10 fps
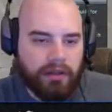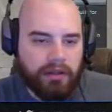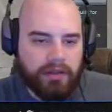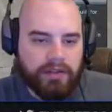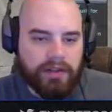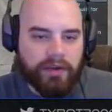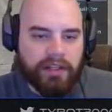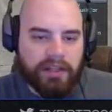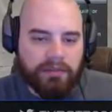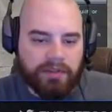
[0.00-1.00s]
So we
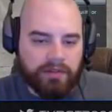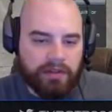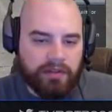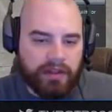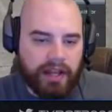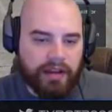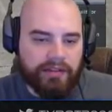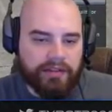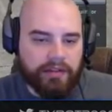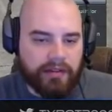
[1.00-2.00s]
need a mystery goo
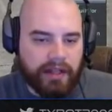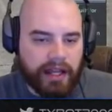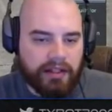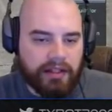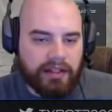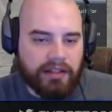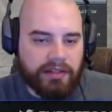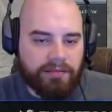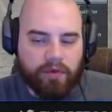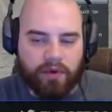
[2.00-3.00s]
canister. That is
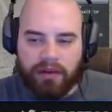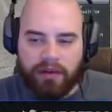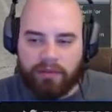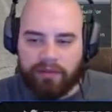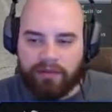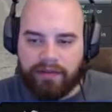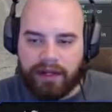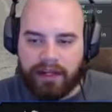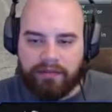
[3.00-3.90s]
0.15.